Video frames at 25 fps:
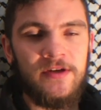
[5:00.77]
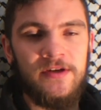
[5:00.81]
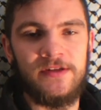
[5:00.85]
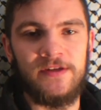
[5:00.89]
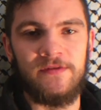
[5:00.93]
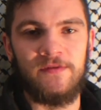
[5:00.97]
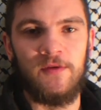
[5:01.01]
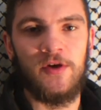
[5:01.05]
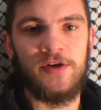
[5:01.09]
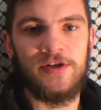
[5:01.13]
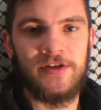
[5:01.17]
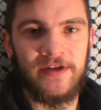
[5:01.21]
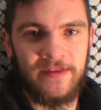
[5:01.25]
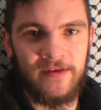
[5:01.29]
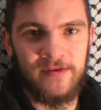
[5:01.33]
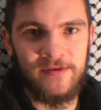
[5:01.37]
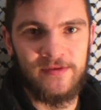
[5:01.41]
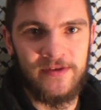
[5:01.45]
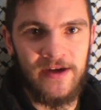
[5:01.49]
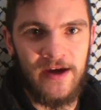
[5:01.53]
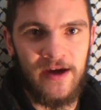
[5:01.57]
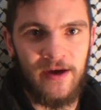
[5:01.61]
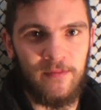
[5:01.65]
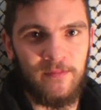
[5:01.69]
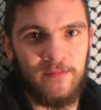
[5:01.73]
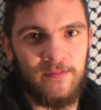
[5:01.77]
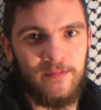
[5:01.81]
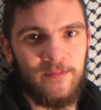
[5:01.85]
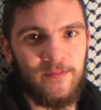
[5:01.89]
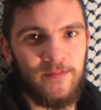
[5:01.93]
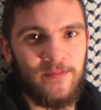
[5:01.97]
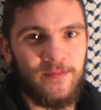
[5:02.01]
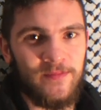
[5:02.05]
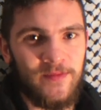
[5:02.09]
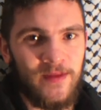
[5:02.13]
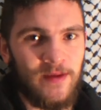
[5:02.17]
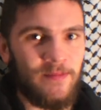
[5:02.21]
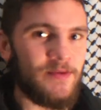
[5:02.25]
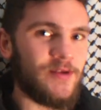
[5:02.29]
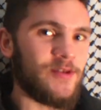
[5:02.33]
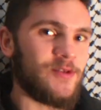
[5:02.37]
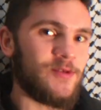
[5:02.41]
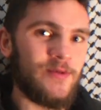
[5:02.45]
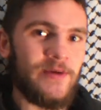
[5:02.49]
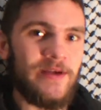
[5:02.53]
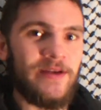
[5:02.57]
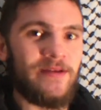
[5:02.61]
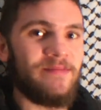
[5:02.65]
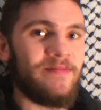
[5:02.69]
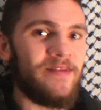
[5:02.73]
If you want to check those out, that'd be
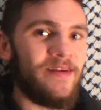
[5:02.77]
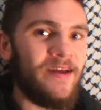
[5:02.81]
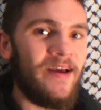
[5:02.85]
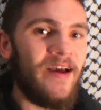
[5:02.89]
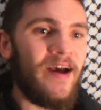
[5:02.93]
sweet.